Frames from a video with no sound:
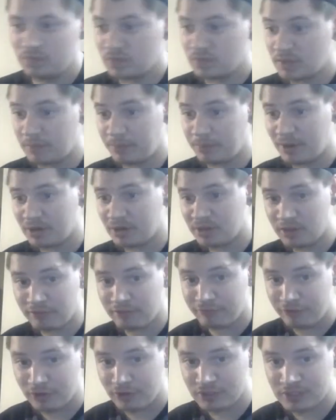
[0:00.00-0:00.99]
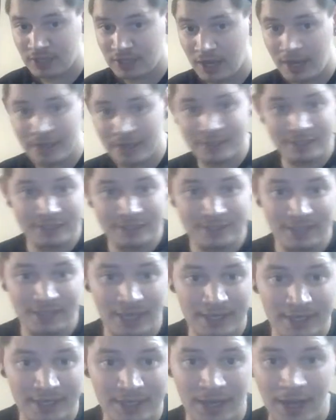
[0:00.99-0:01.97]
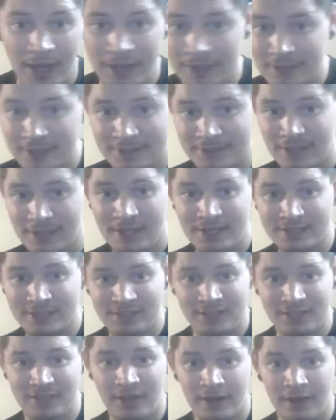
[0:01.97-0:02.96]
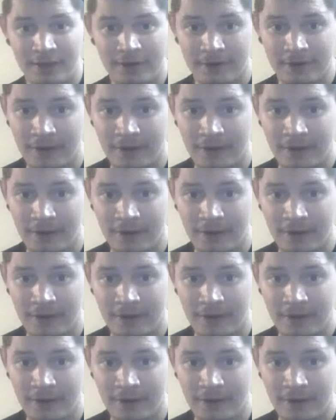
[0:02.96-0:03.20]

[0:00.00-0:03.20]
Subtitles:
Compared to the first guy to the second guy, let's say it's a younger